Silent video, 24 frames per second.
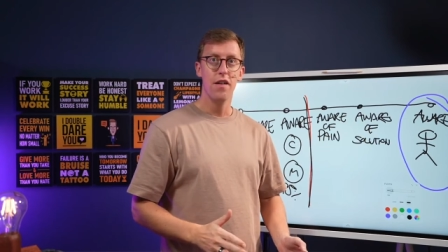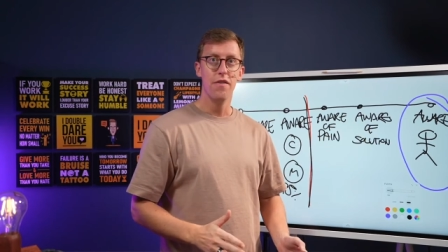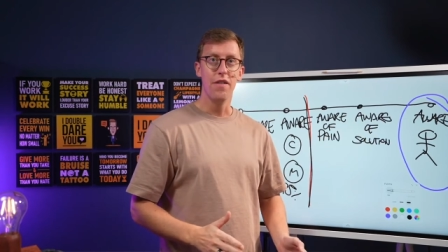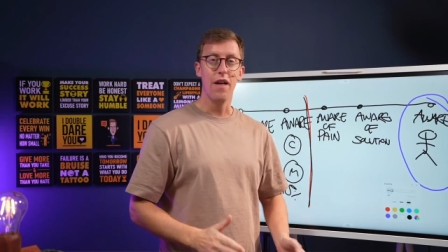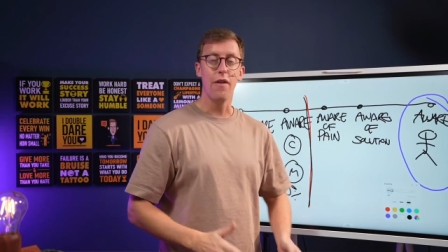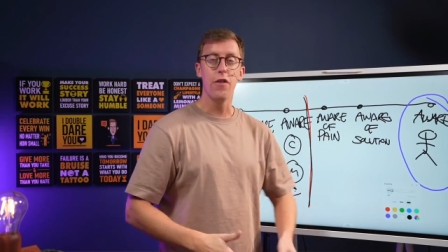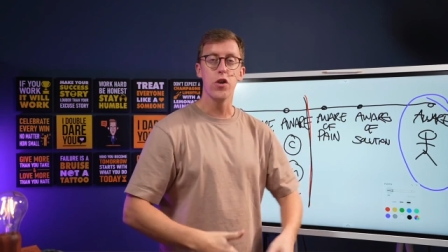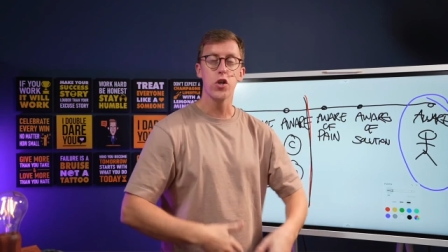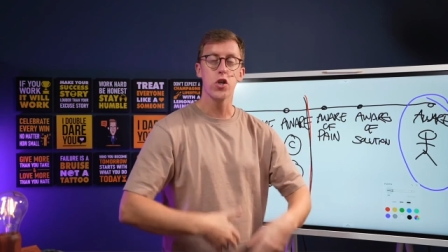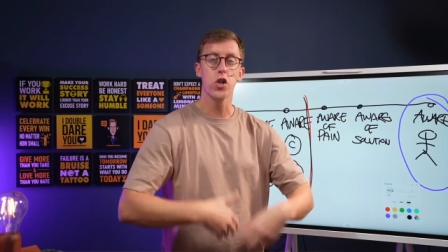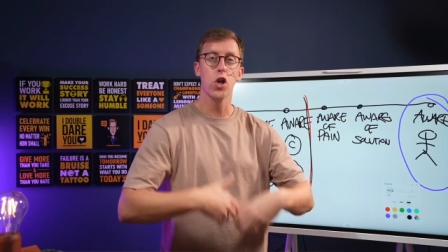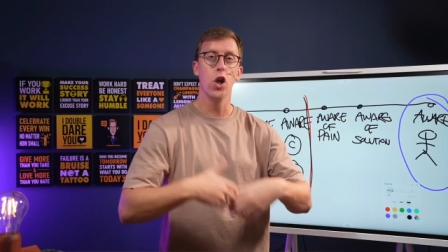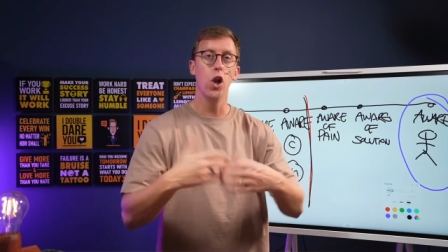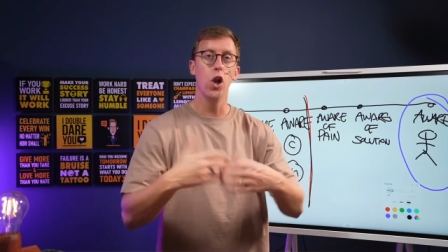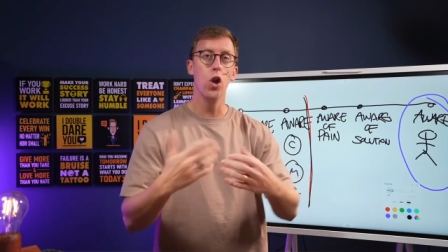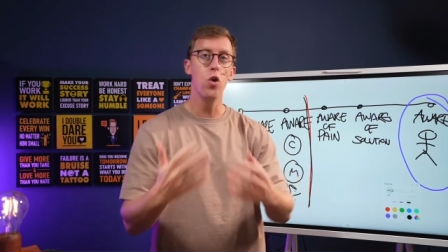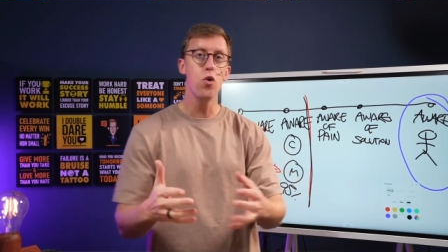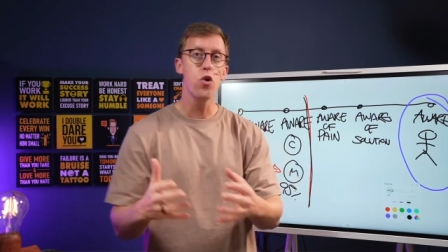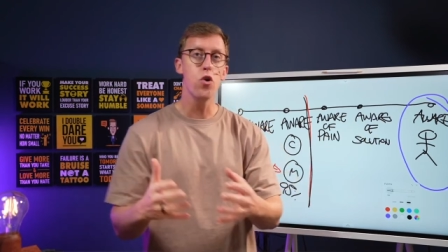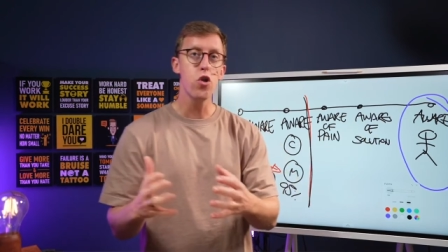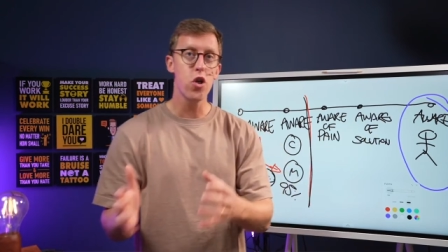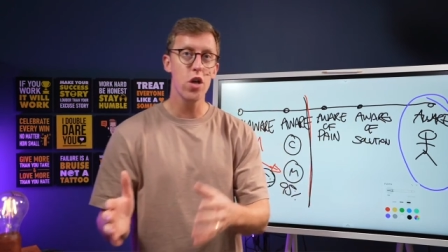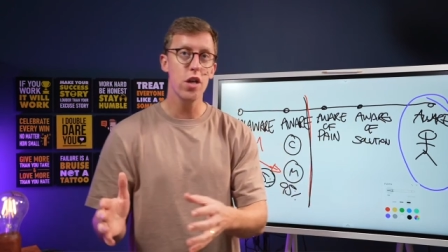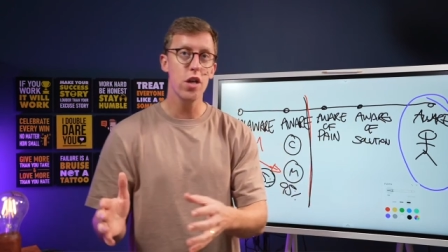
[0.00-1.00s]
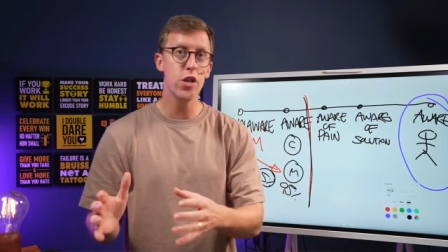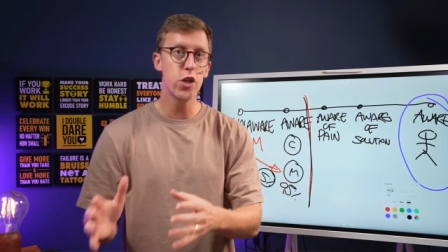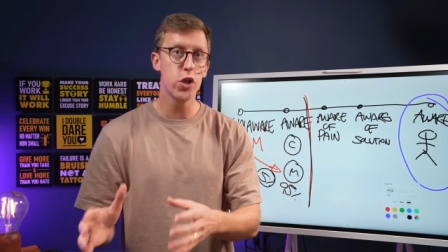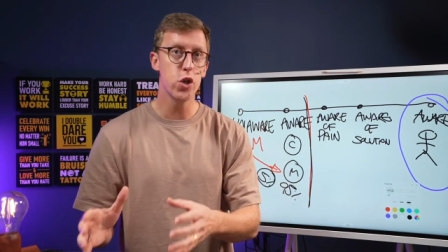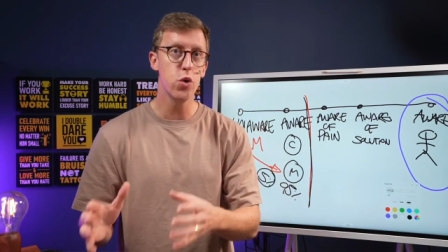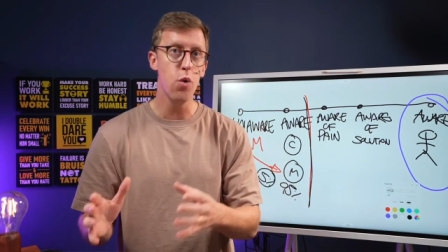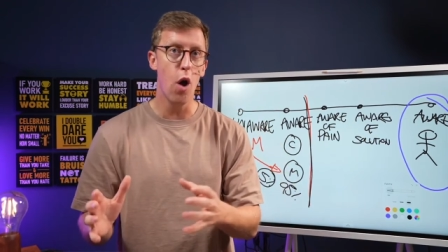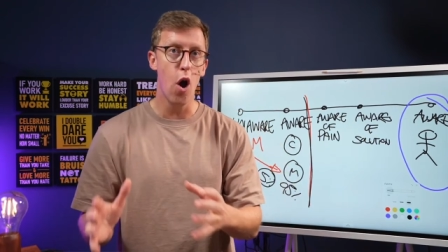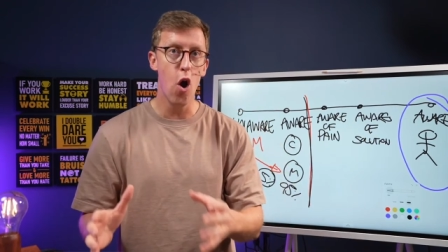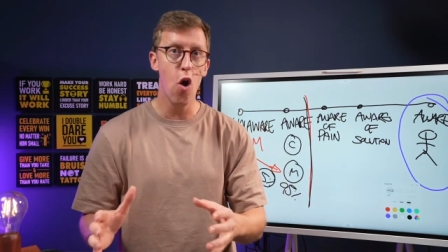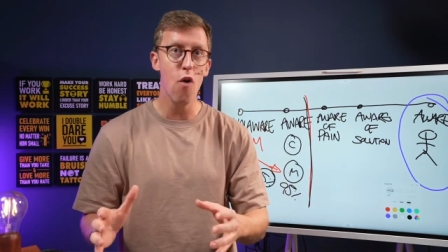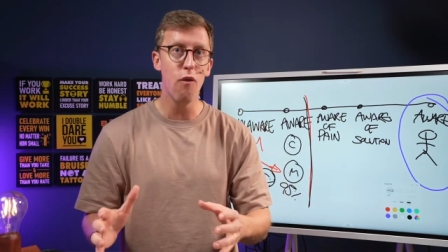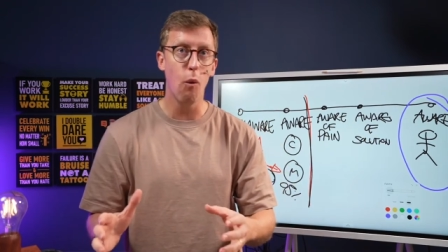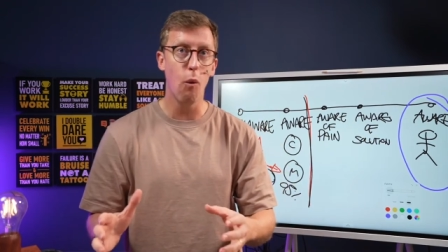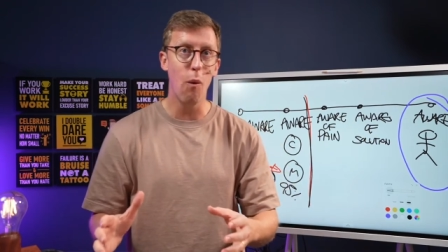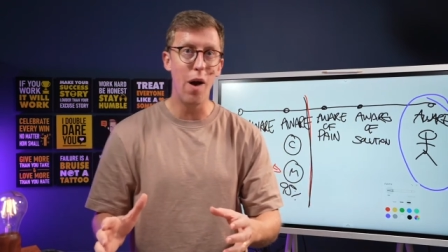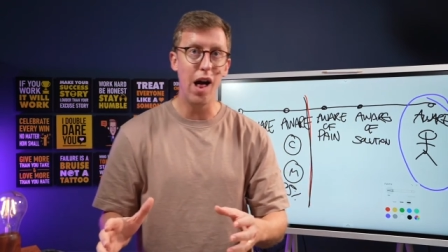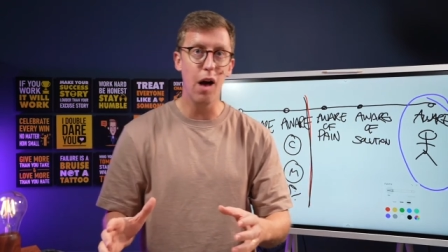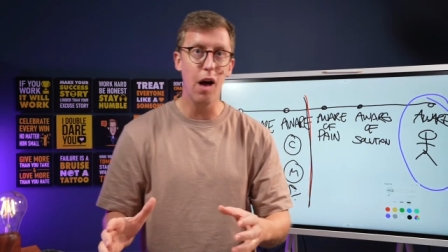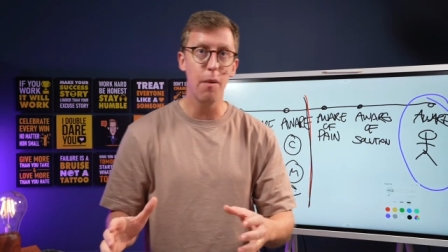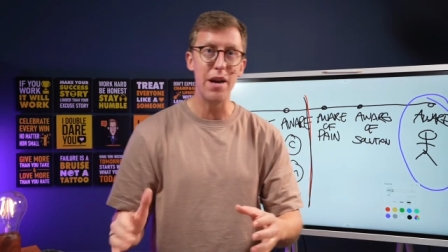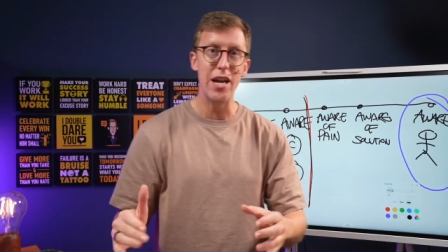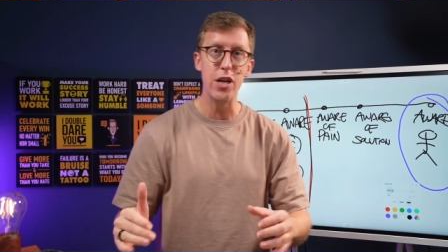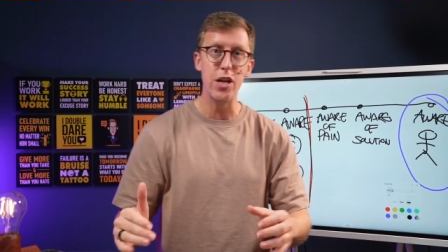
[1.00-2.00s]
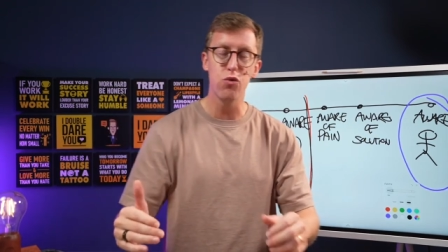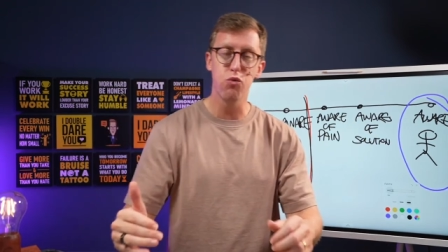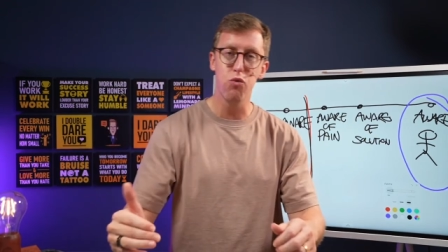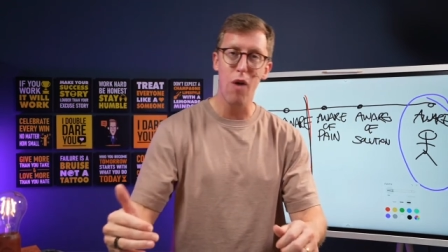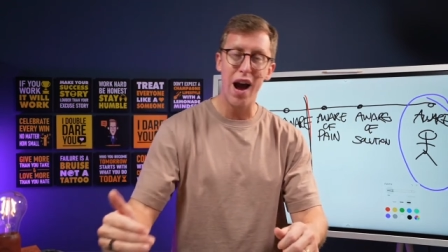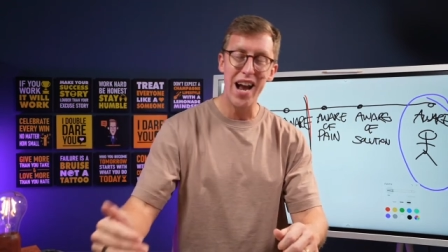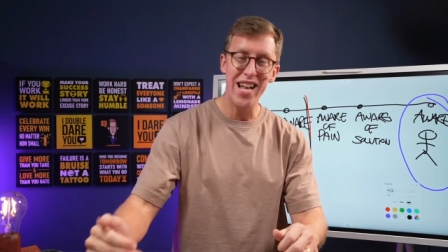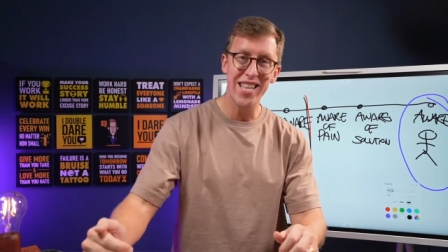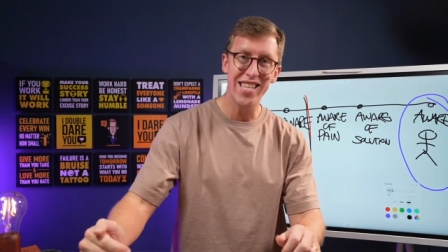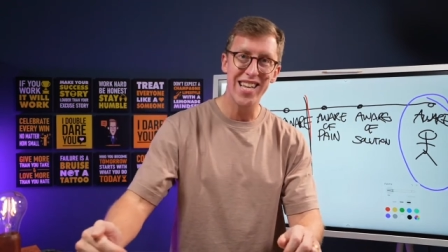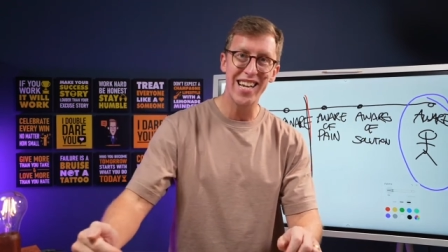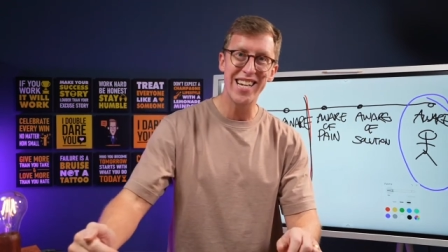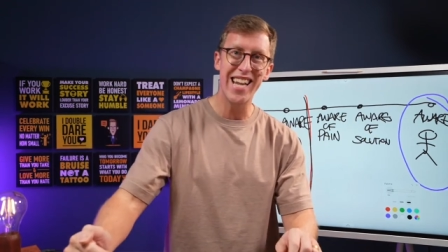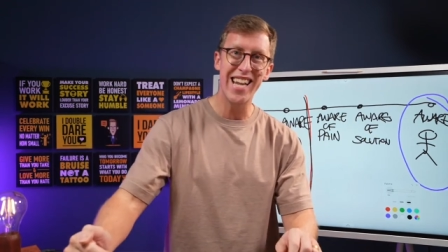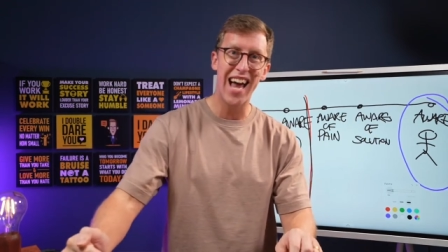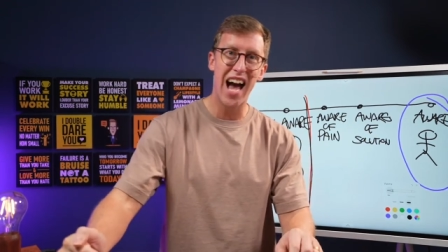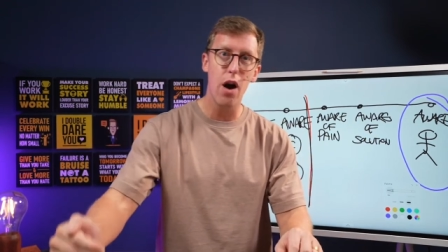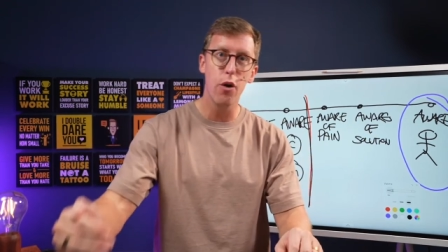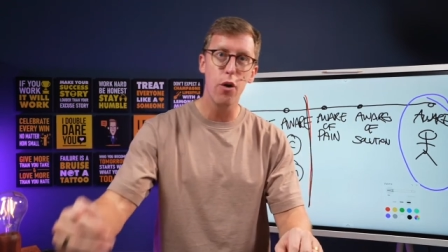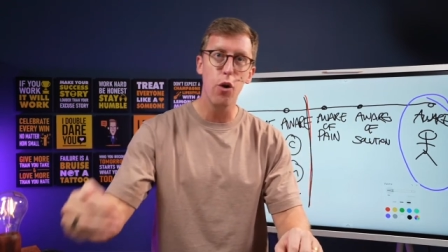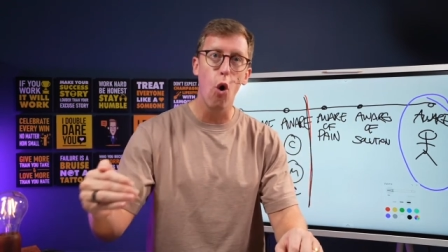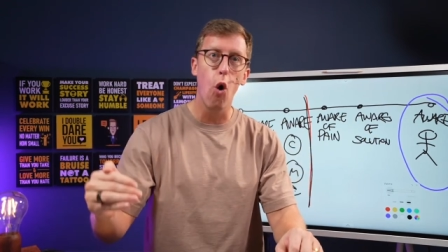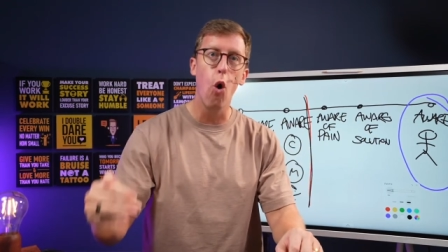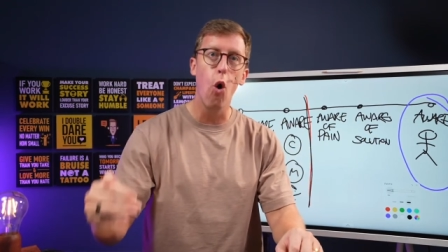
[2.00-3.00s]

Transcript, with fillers: Now, the solution to overwhelm is writing down